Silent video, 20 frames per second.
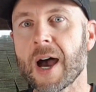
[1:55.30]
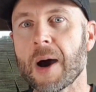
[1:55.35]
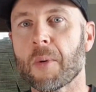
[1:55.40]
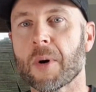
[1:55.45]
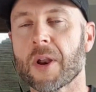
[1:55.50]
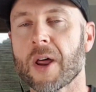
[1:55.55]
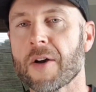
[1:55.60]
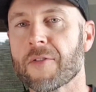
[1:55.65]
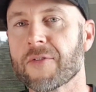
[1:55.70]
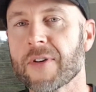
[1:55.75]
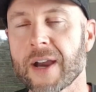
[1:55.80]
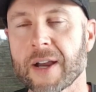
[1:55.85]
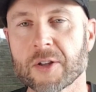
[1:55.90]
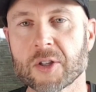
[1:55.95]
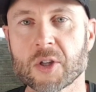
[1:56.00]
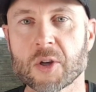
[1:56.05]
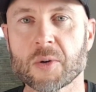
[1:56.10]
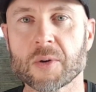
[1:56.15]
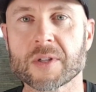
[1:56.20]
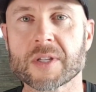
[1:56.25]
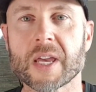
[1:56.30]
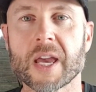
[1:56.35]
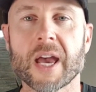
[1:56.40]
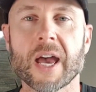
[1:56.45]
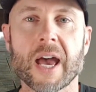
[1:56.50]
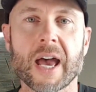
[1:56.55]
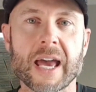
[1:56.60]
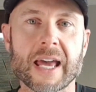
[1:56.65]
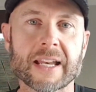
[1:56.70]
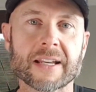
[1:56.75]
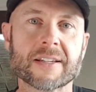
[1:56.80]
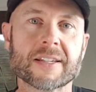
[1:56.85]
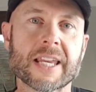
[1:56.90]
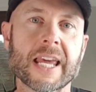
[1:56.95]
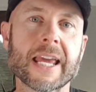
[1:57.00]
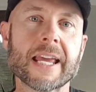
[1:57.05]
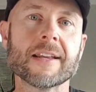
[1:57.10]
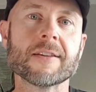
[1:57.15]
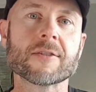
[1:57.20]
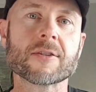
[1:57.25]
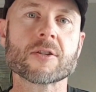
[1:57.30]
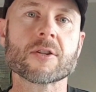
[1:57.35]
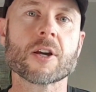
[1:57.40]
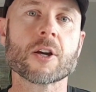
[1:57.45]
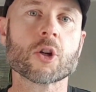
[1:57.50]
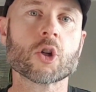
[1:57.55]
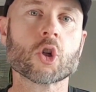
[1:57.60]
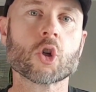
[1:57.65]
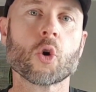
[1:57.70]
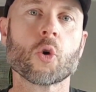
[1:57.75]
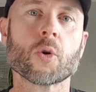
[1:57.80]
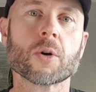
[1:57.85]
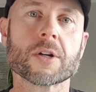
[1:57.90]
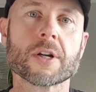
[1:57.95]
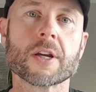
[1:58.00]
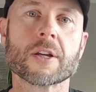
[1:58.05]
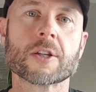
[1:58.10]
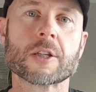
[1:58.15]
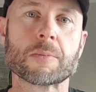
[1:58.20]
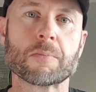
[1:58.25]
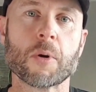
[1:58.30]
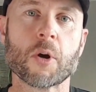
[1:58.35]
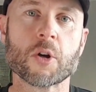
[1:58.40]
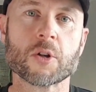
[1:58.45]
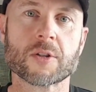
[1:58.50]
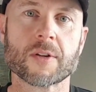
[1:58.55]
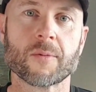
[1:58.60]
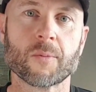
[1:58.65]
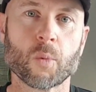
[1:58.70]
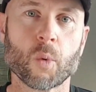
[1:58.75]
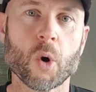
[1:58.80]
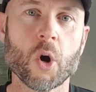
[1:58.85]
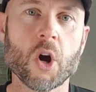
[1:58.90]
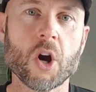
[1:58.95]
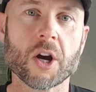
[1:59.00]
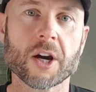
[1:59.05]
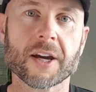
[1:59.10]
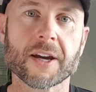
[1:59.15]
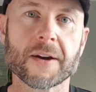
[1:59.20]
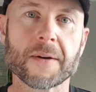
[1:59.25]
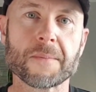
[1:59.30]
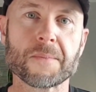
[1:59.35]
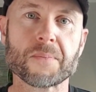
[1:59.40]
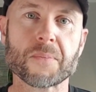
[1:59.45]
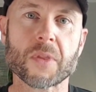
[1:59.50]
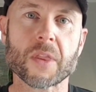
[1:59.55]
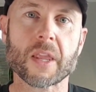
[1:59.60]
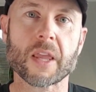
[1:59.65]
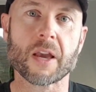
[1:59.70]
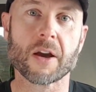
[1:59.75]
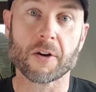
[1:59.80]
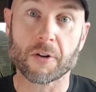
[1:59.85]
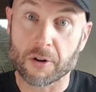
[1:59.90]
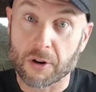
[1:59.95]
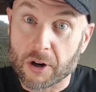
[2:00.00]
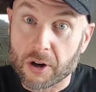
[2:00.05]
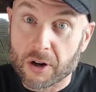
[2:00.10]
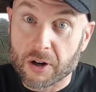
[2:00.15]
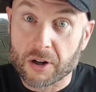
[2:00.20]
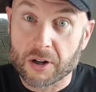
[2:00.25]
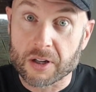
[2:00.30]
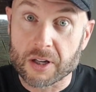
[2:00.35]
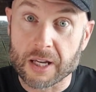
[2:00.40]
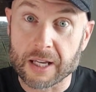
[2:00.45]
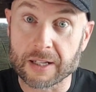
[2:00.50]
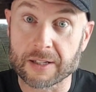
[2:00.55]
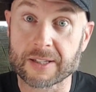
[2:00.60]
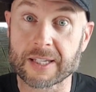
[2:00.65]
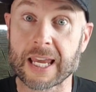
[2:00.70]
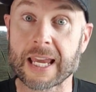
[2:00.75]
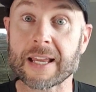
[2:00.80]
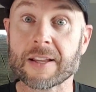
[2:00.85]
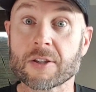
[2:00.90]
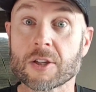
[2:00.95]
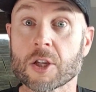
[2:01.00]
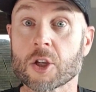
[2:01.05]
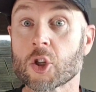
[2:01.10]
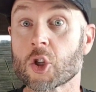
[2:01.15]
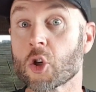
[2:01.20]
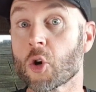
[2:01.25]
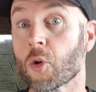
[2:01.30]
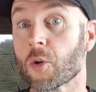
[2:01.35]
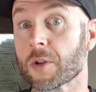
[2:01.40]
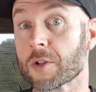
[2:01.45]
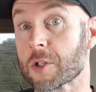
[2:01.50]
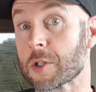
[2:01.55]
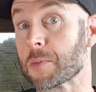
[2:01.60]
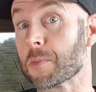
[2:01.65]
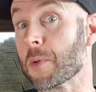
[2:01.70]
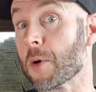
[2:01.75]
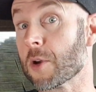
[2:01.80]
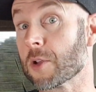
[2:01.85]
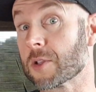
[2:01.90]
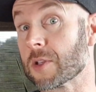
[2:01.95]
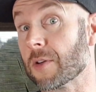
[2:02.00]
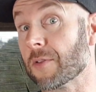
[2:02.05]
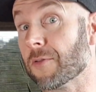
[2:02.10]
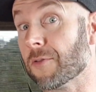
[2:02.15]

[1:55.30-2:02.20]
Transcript: what I found too is intense short spurts of work, intense short spurts of